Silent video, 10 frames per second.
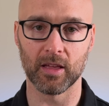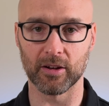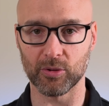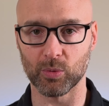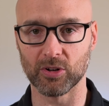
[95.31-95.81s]
In
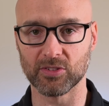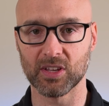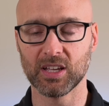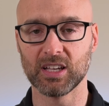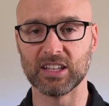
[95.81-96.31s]
other words,
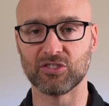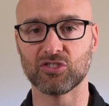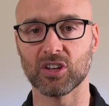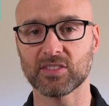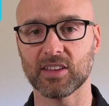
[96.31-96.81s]
it's
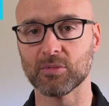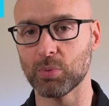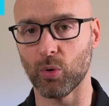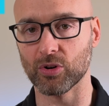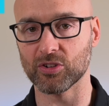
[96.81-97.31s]
just as
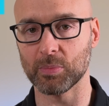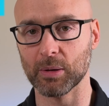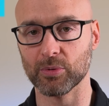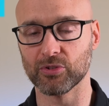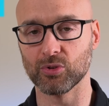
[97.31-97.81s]
important to be
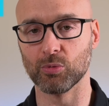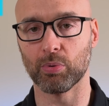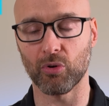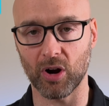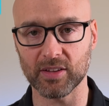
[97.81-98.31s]
able to
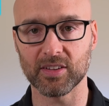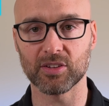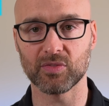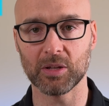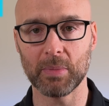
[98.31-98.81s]

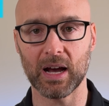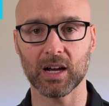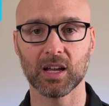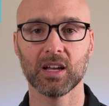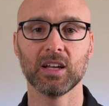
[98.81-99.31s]
process
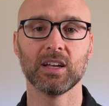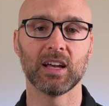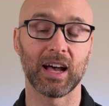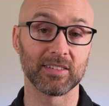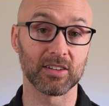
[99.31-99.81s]
feedback
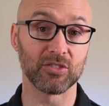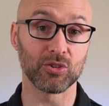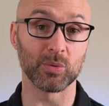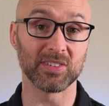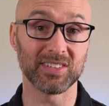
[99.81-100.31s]
as it is
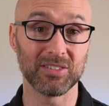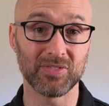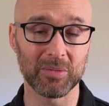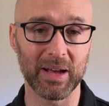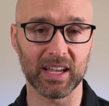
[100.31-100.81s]
to receive
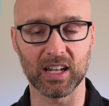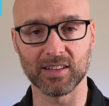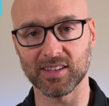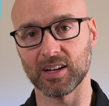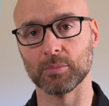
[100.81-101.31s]
feedback in a
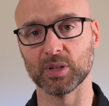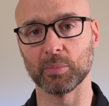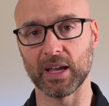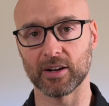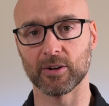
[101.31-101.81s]
timely
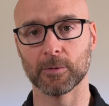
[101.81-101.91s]
manner.